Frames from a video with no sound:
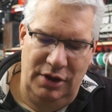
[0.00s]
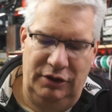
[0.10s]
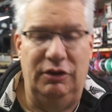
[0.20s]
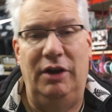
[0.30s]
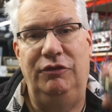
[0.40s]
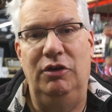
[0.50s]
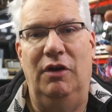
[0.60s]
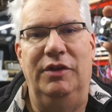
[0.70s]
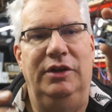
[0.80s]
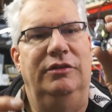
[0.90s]
So I have two
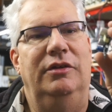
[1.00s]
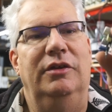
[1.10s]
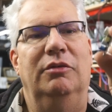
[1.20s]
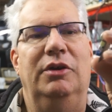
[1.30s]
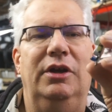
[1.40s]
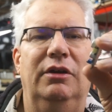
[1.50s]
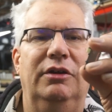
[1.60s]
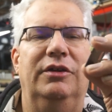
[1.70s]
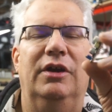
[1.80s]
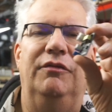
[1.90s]
of these. This one here
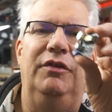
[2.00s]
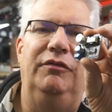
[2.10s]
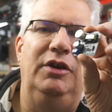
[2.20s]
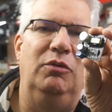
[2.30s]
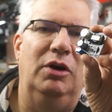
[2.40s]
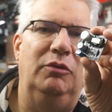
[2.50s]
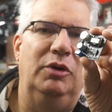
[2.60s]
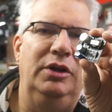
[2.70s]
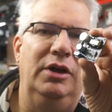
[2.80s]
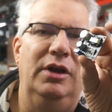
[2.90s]
is a 15 watt one